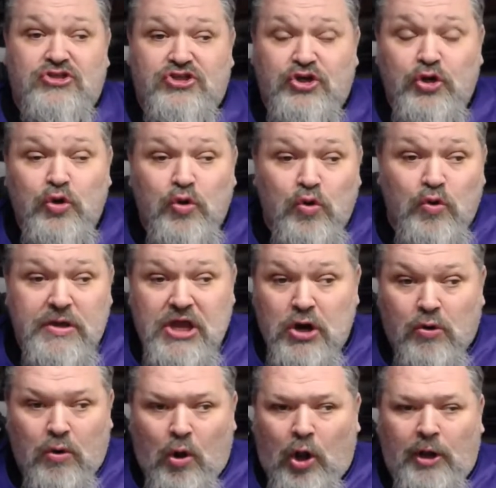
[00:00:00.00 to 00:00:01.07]

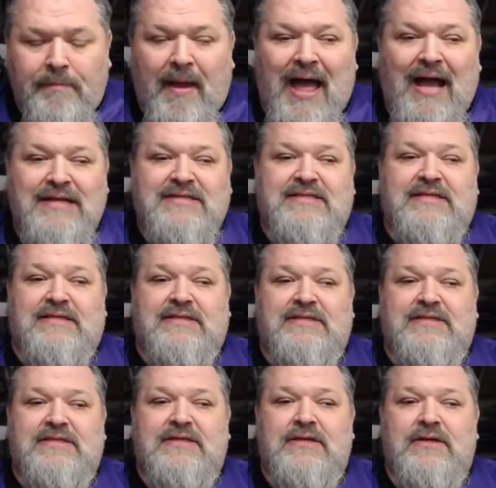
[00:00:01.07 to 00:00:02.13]
2-year-old
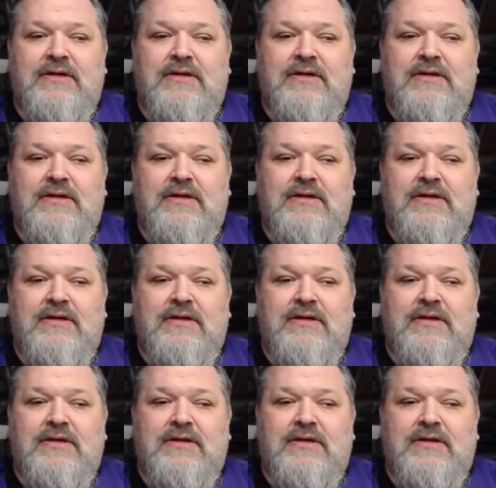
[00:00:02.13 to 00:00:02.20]
boxes